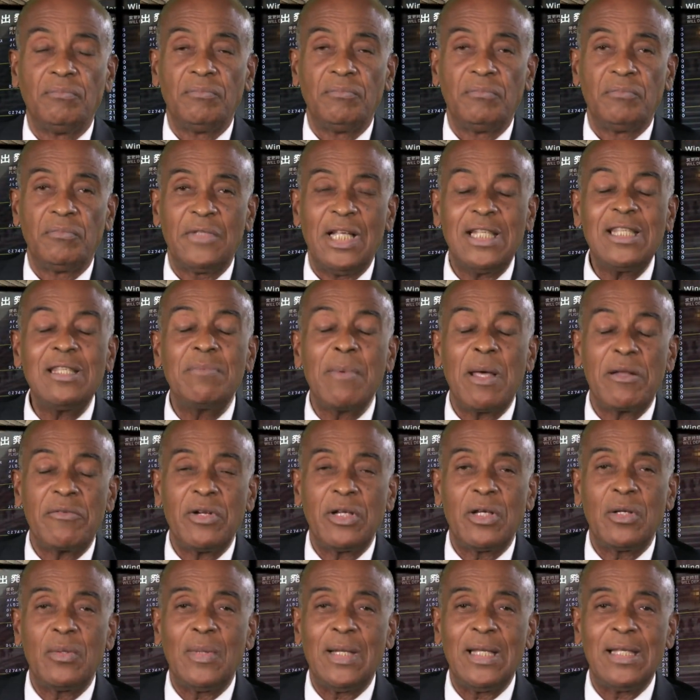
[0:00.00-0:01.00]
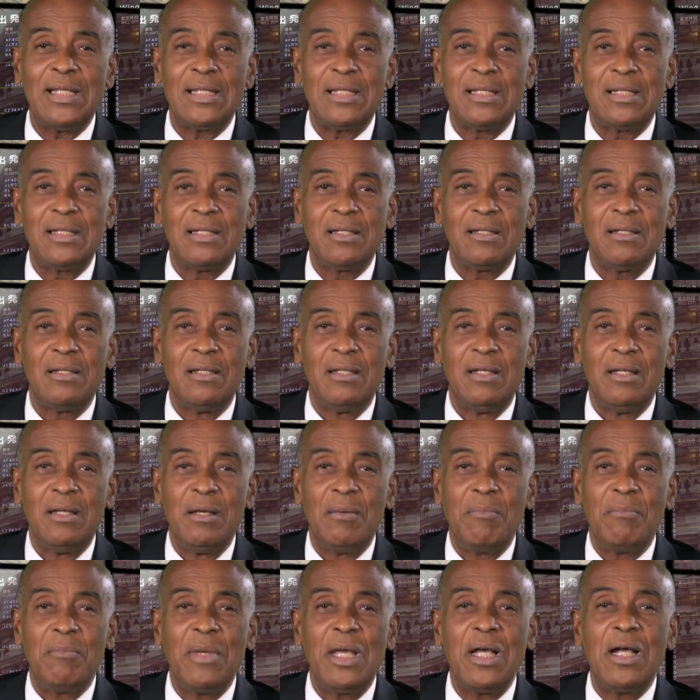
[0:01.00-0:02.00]
That's my request.
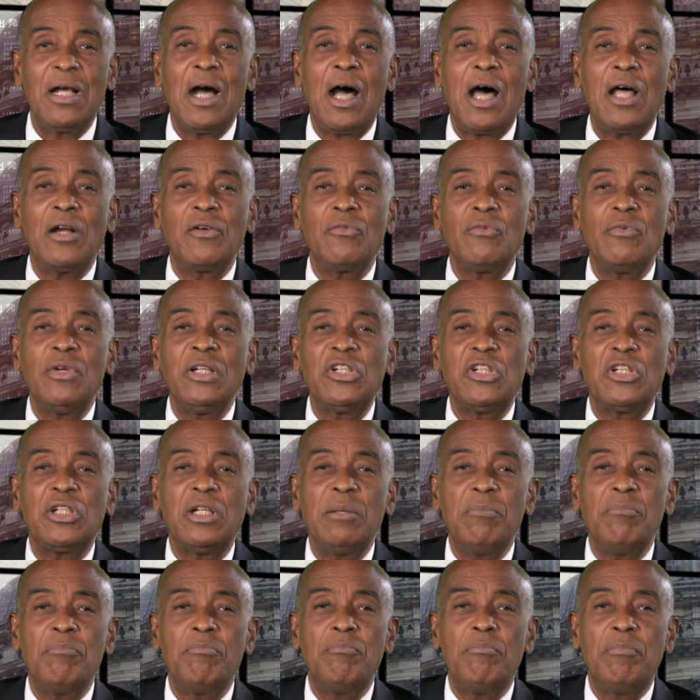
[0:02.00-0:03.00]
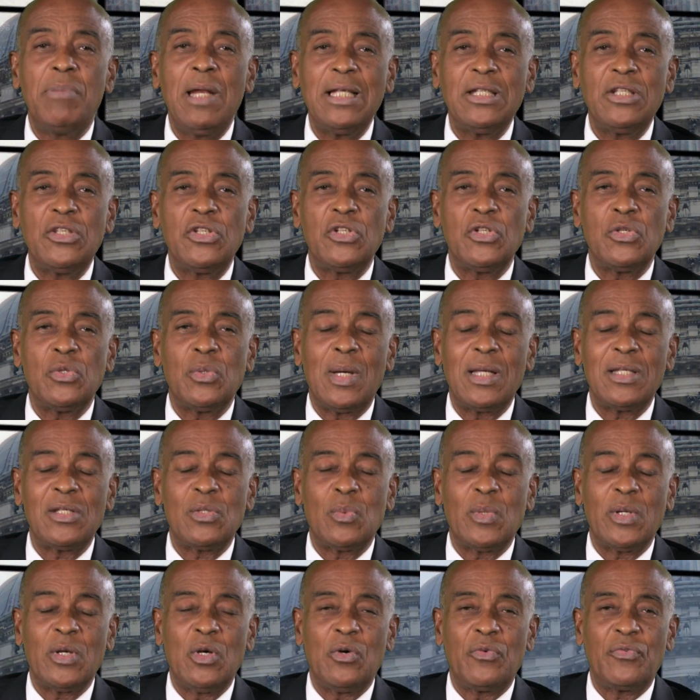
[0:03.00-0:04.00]
May God richly bless you as
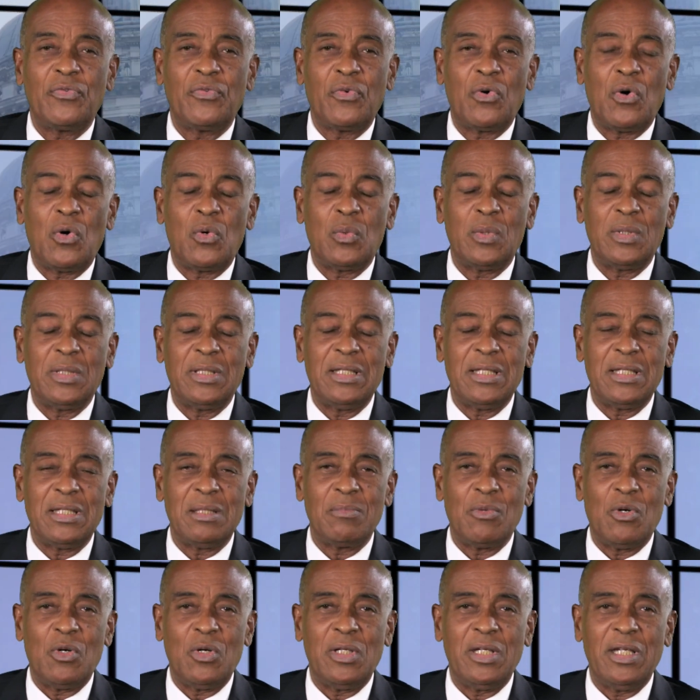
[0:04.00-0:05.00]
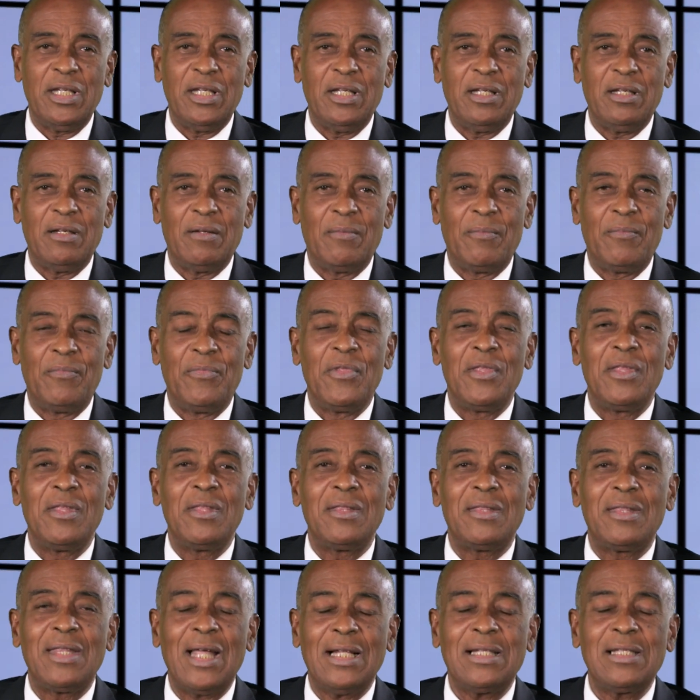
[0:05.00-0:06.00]
we go forward this morning.
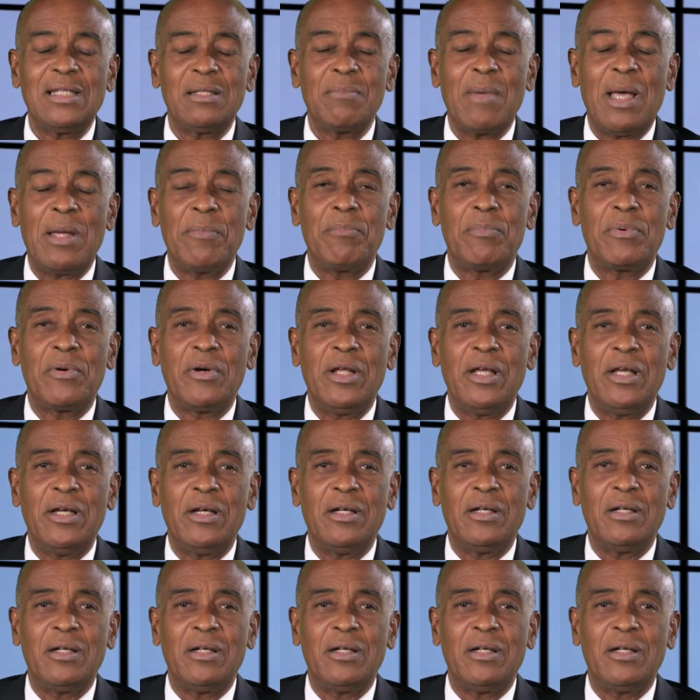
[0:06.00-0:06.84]
That's my prayer.